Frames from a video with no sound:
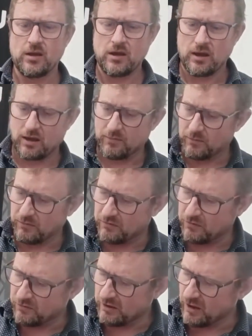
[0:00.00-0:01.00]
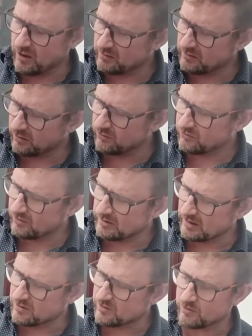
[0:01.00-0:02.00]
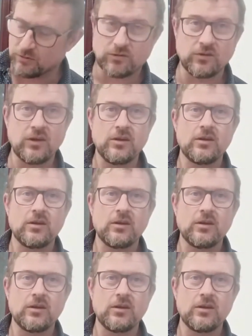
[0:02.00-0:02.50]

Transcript: But for third country nationals,